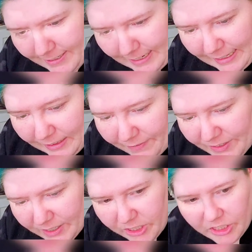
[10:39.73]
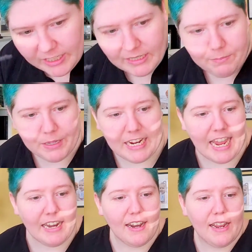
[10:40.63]
I love sunshine, but I
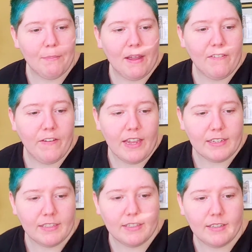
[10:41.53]
hate it in my face.